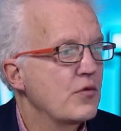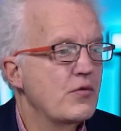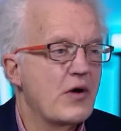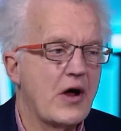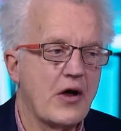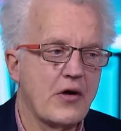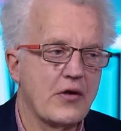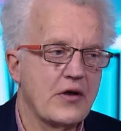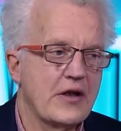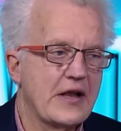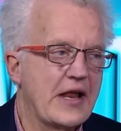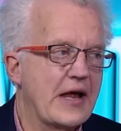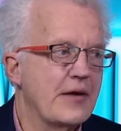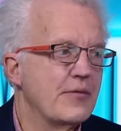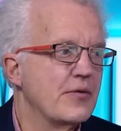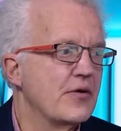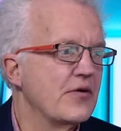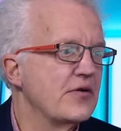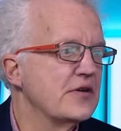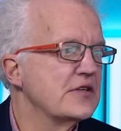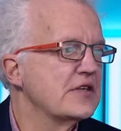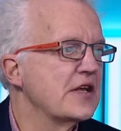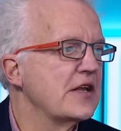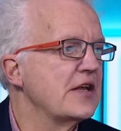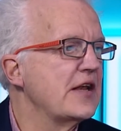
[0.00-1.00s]
Well,
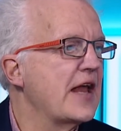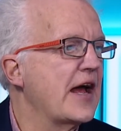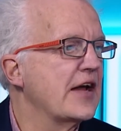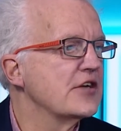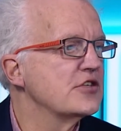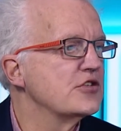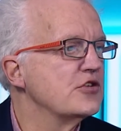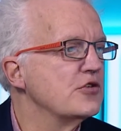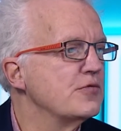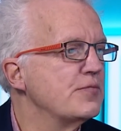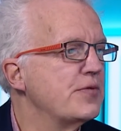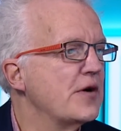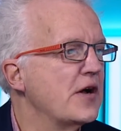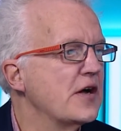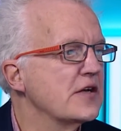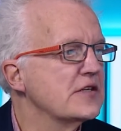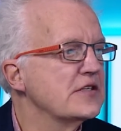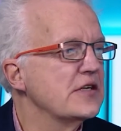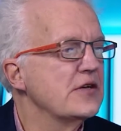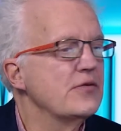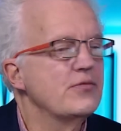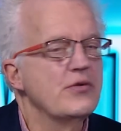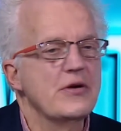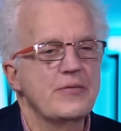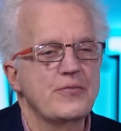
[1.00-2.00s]
Labour is a national
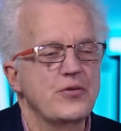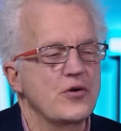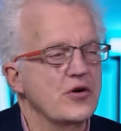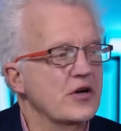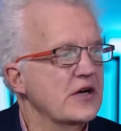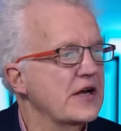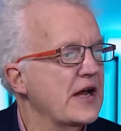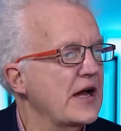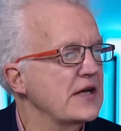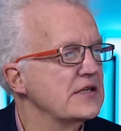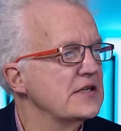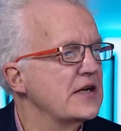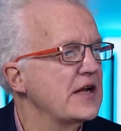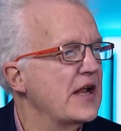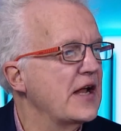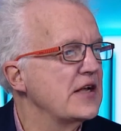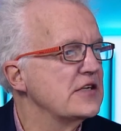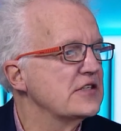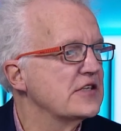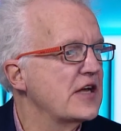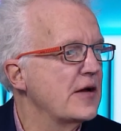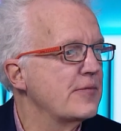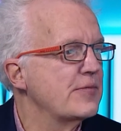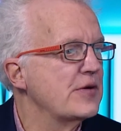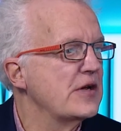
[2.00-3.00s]
party. We put
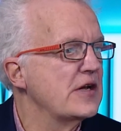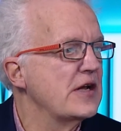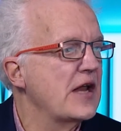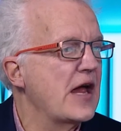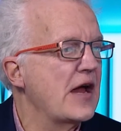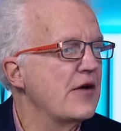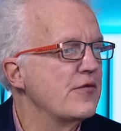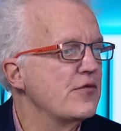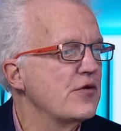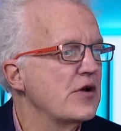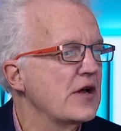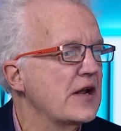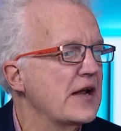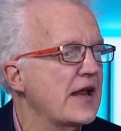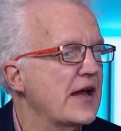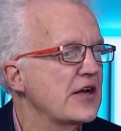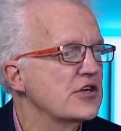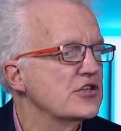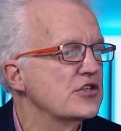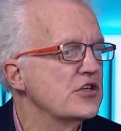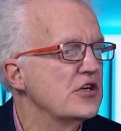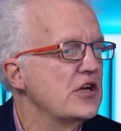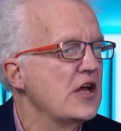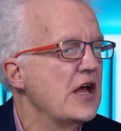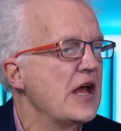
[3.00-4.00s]
candidates up in every
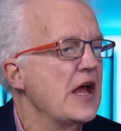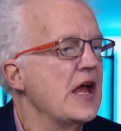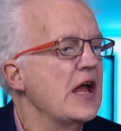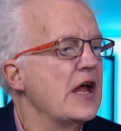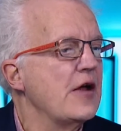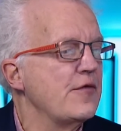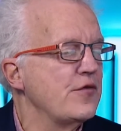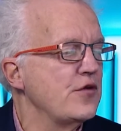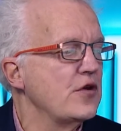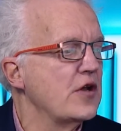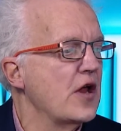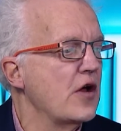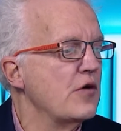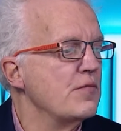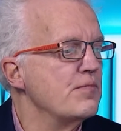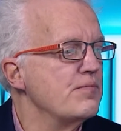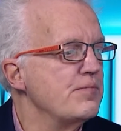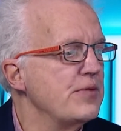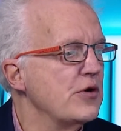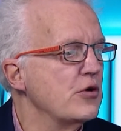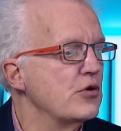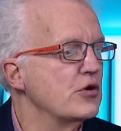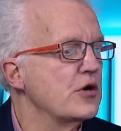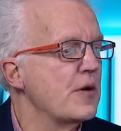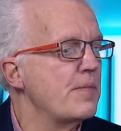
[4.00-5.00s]
election. If you don't
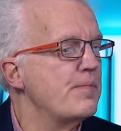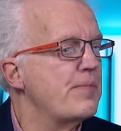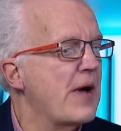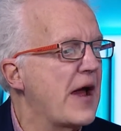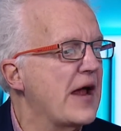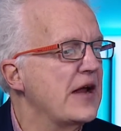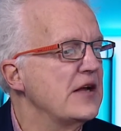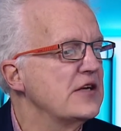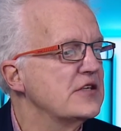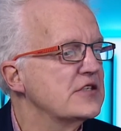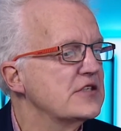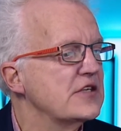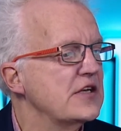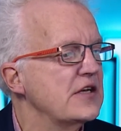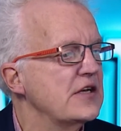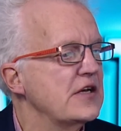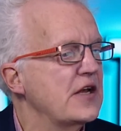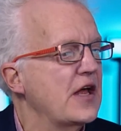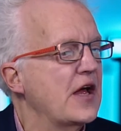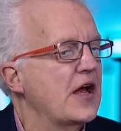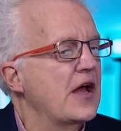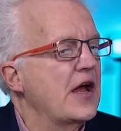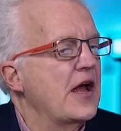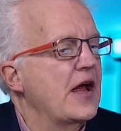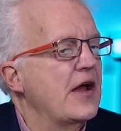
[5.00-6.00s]
build a base in
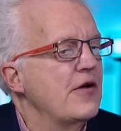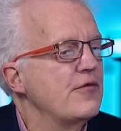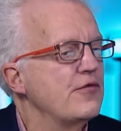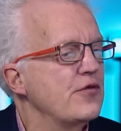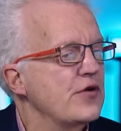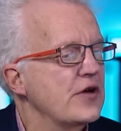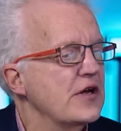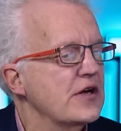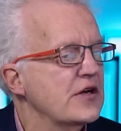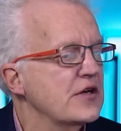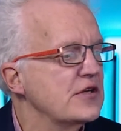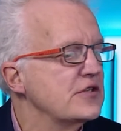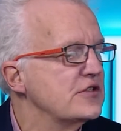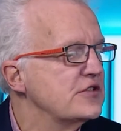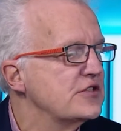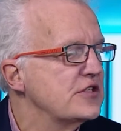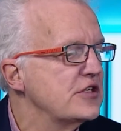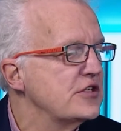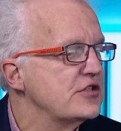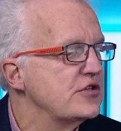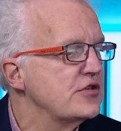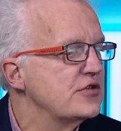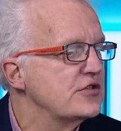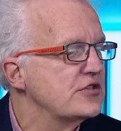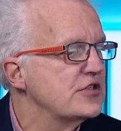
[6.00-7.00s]
every
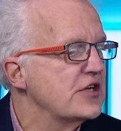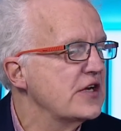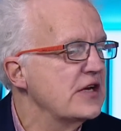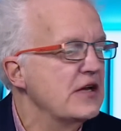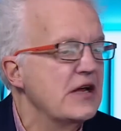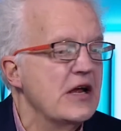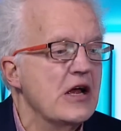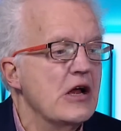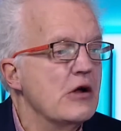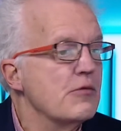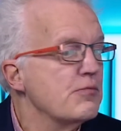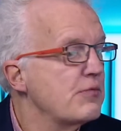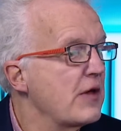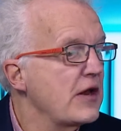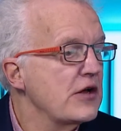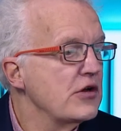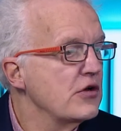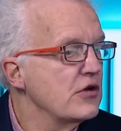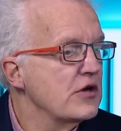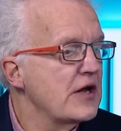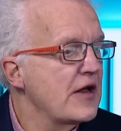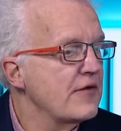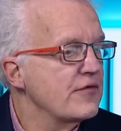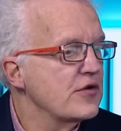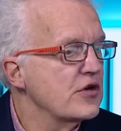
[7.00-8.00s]
constituency, then
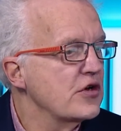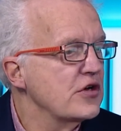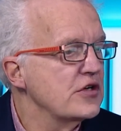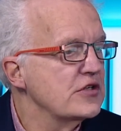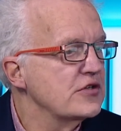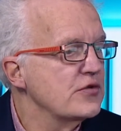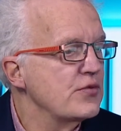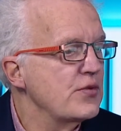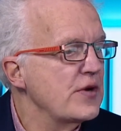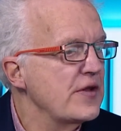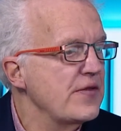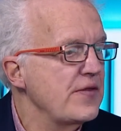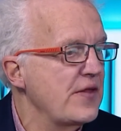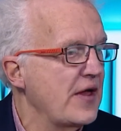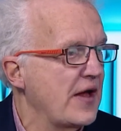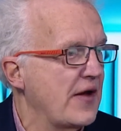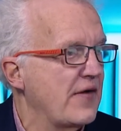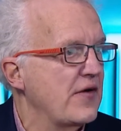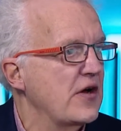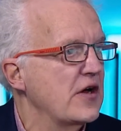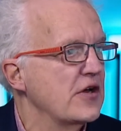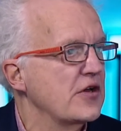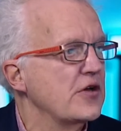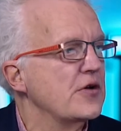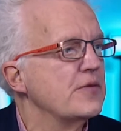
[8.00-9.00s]
you're never going to win there,
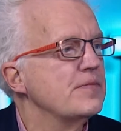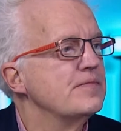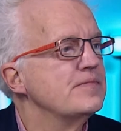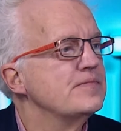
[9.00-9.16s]
are you?